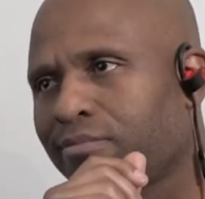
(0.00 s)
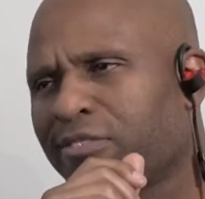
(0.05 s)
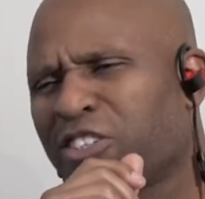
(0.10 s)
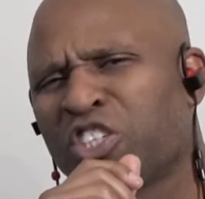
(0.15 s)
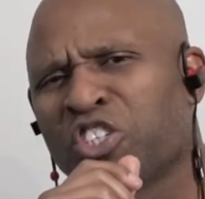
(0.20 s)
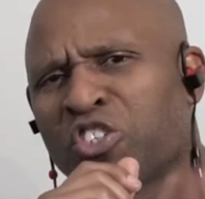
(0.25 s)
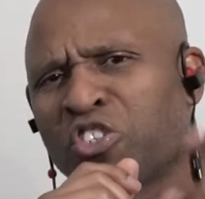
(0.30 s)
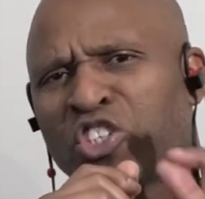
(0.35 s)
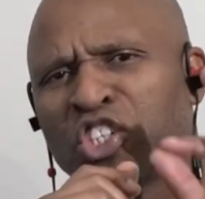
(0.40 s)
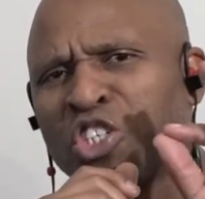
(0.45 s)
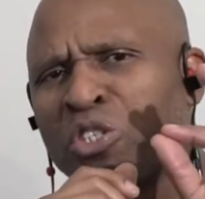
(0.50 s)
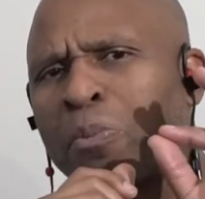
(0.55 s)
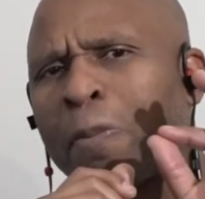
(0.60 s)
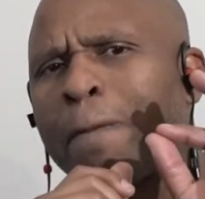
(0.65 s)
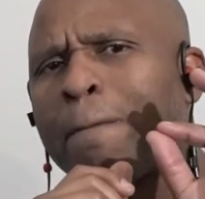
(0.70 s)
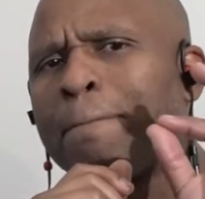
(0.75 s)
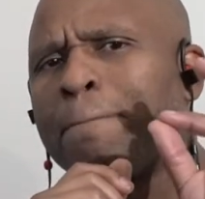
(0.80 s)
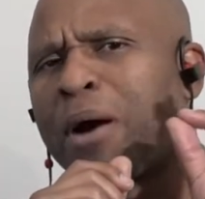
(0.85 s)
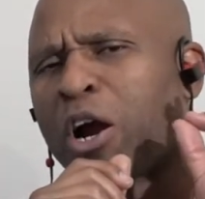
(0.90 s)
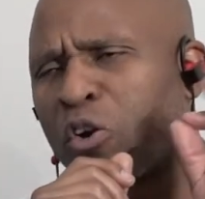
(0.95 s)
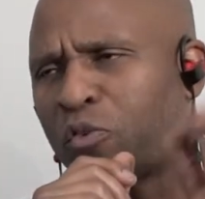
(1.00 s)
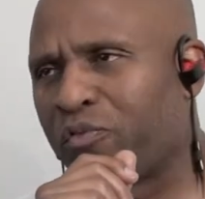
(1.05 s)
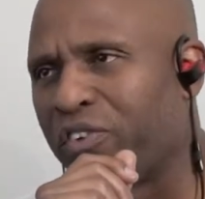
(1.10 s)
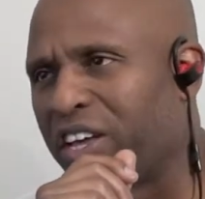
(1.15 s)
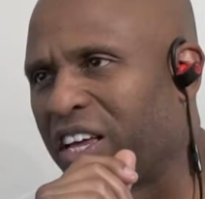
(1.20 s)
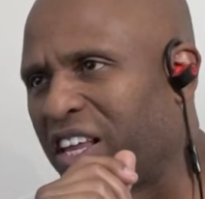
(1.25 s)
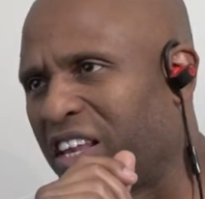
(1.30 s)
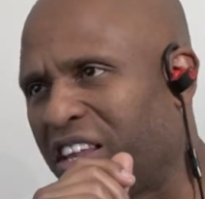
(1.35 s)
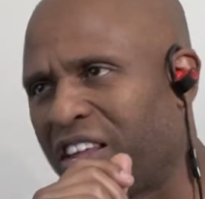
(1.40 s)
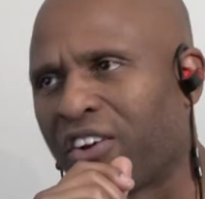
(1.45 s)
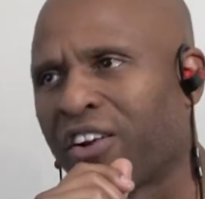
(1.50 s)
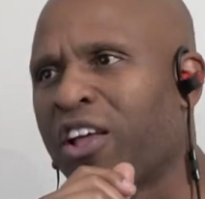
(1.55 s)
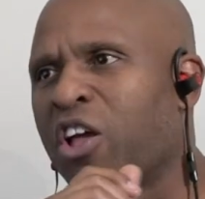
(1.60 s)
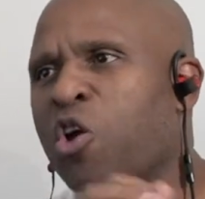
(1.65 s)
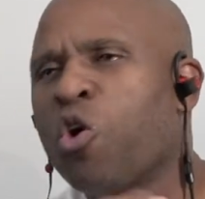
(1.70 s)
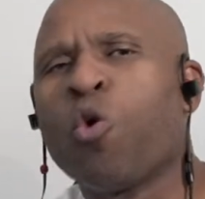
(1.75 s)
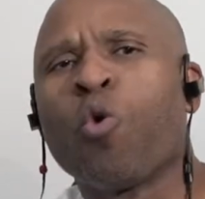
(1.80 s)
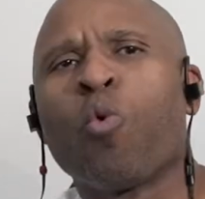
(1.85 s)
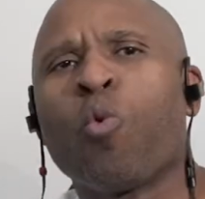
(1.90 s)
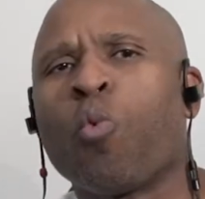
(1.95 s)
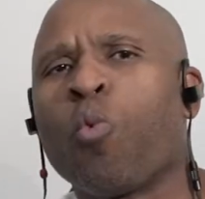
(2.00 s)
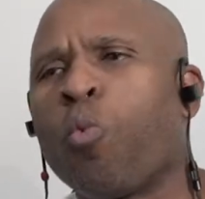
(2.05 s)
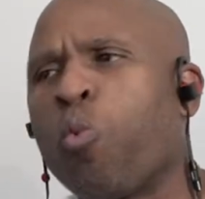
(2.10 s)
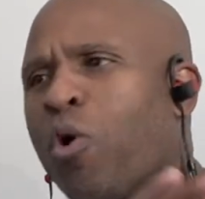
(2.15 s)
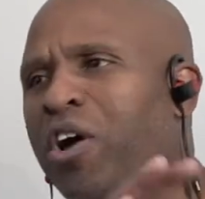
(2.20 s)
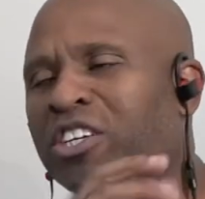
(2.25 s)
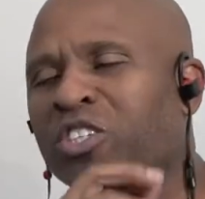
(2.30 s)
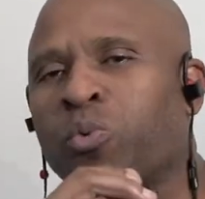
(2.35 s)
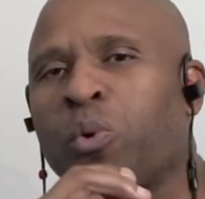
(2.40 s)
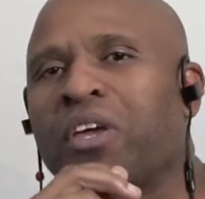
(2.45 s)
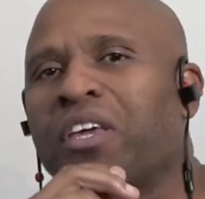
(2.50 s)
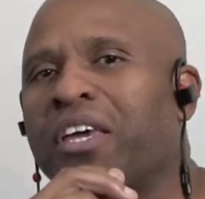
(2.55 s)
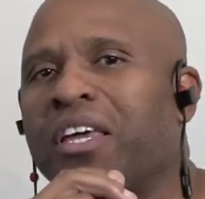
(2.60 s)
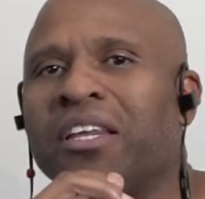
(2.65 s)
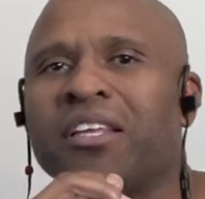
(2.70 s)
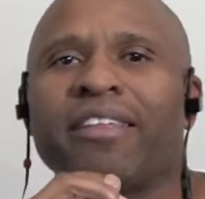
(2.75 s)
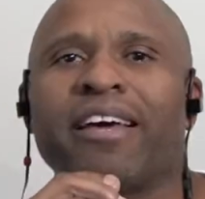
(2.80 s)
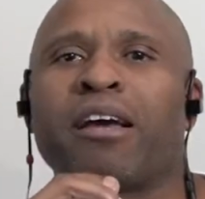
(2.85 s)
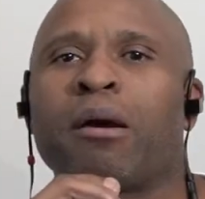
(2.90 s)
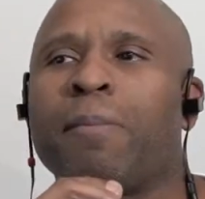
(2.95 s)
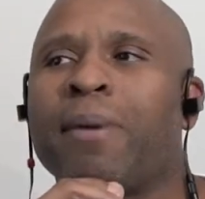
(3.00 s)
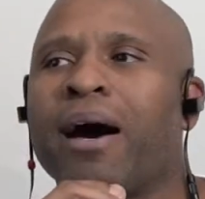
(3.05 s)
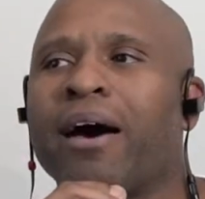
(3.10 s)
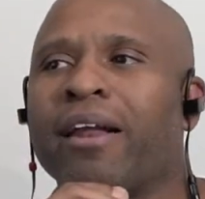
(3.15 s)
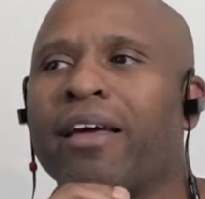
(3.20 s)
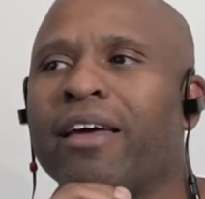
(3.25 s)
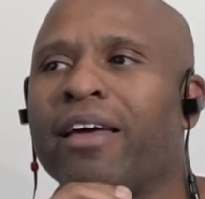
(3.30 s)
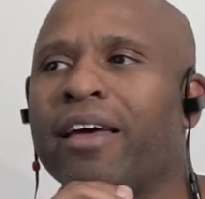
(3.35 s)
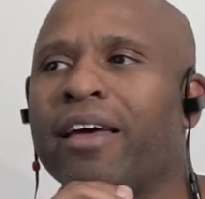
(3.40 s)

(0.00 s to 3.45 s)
Just just perfect. Literally wouldn't tweak anything about it.